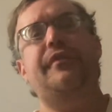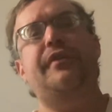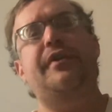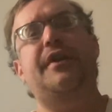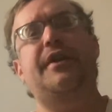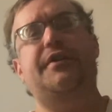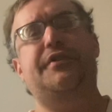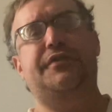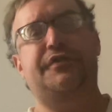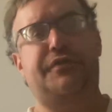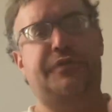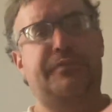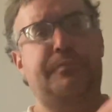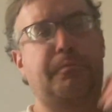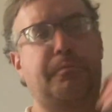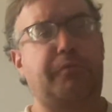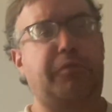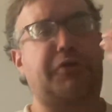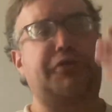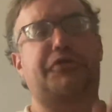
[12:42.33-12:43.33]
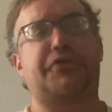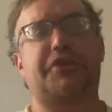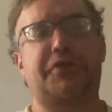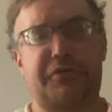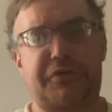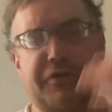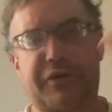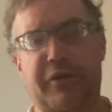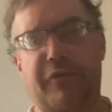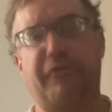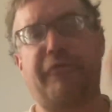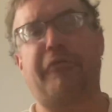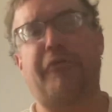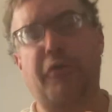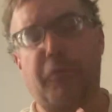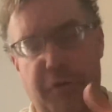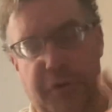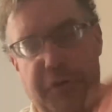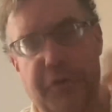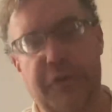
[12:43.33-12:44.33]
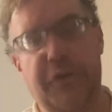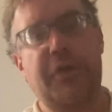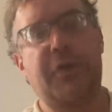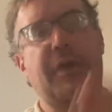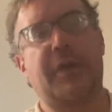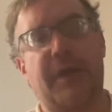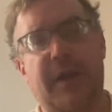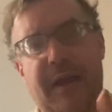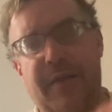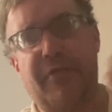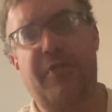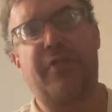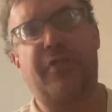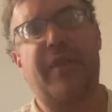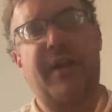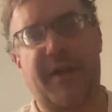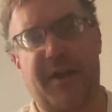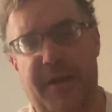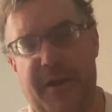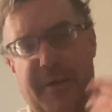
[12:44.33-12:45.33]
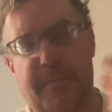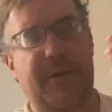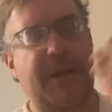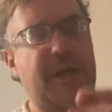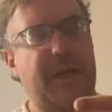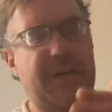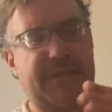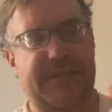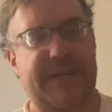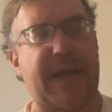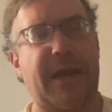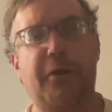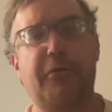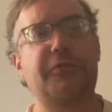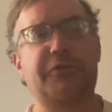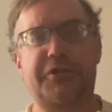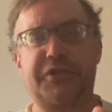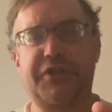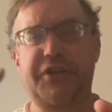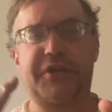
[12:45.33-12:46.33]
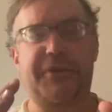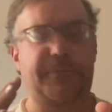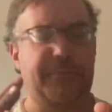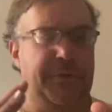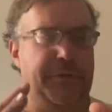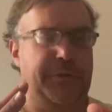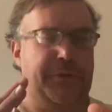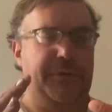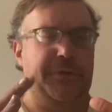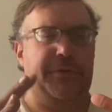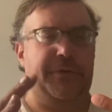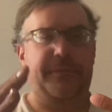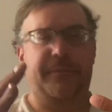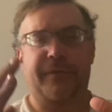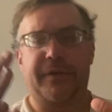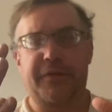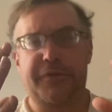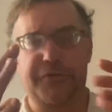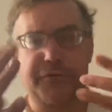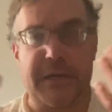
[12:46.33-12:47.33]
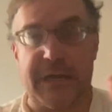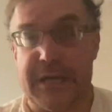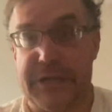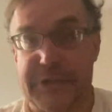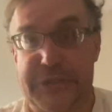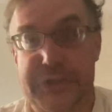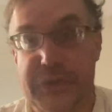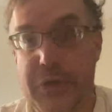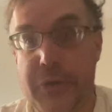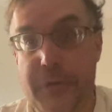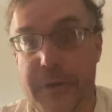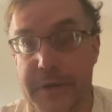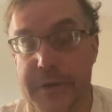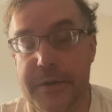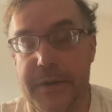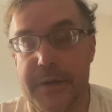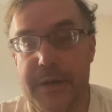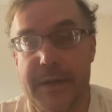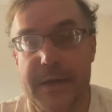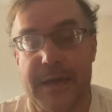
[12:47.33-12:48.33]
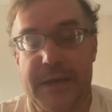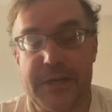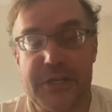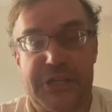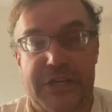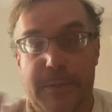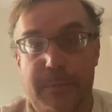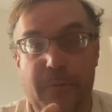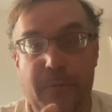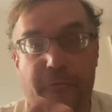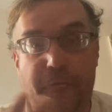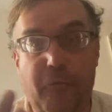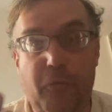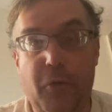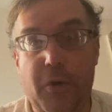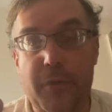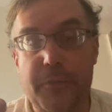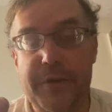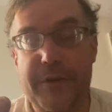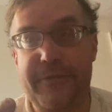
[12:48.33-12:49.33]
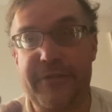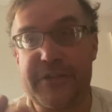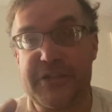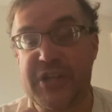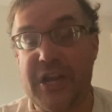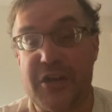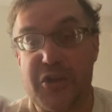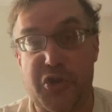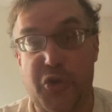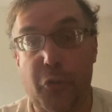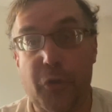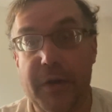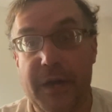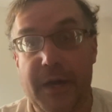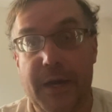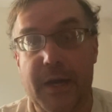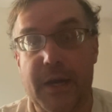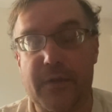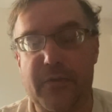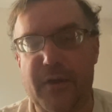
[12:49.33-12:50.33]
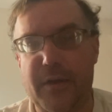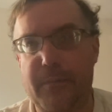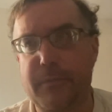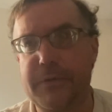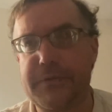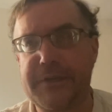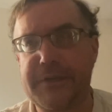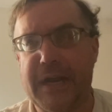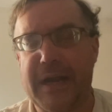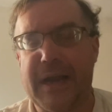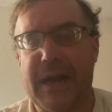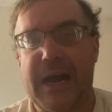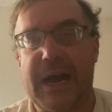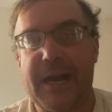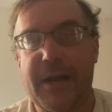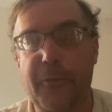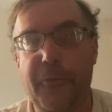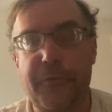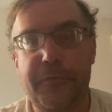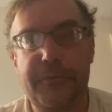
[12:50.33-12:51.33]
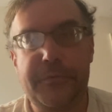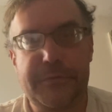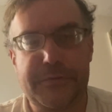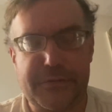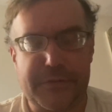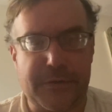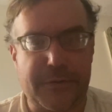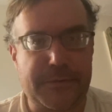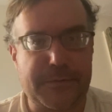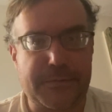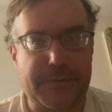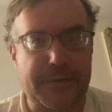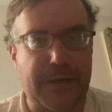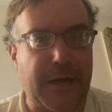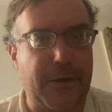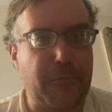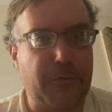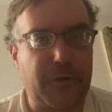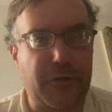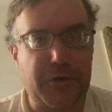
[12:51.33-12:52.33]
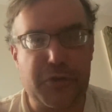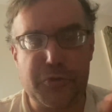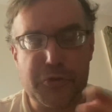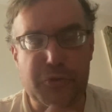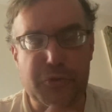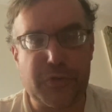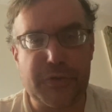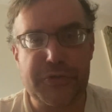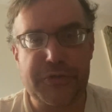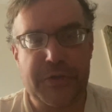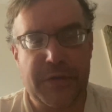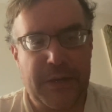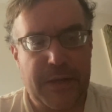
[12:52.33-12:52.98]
is pushing yourself forward and thinking because energy, as you guys know it, in any shape or form, if it's not doing anything, it's kind of idle. It's, it's kind of really useless.